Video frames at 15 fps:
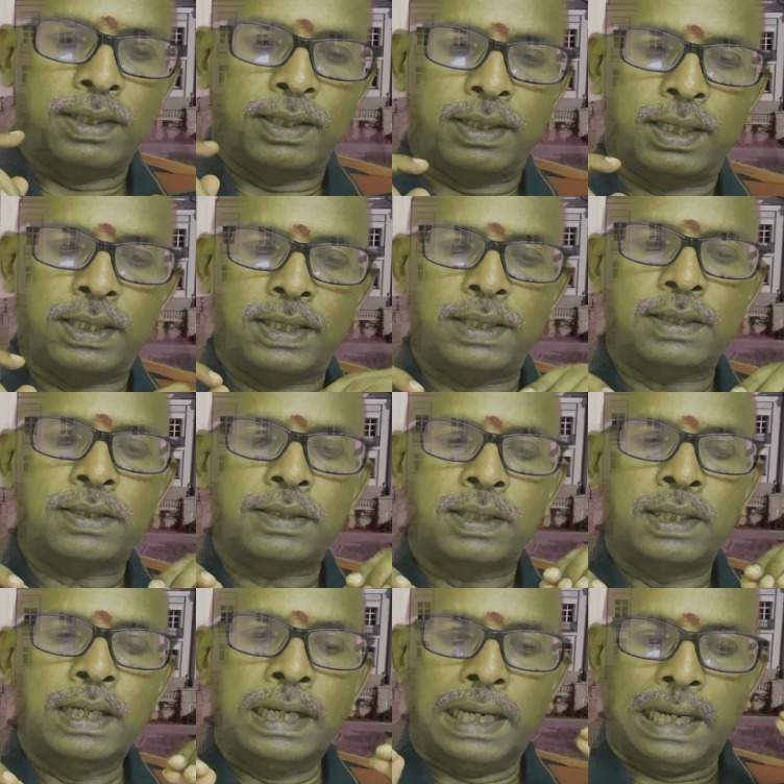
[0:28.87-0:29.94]
that is,
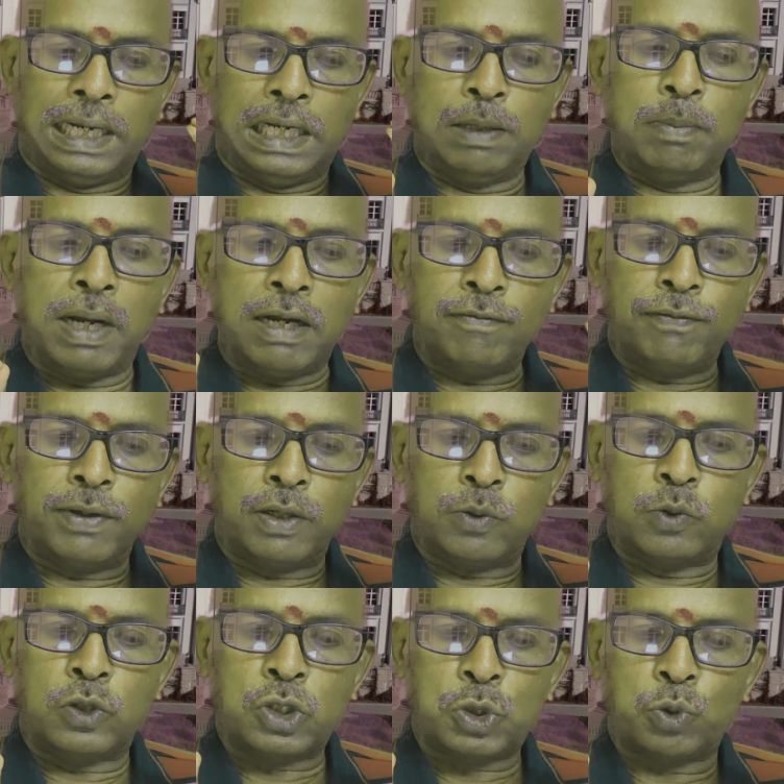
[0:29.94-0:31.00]
a demand for
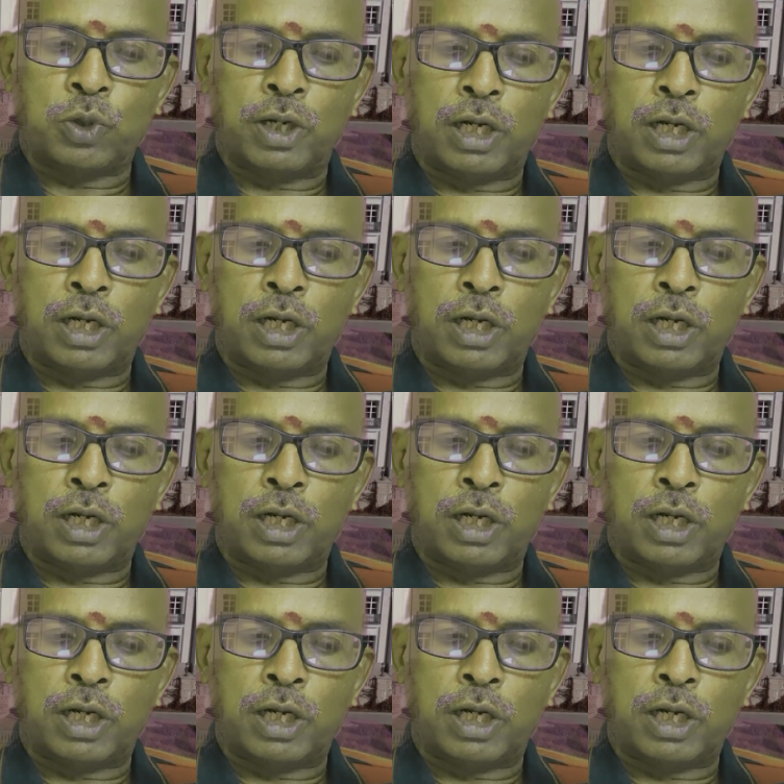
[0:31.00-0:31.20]
goods should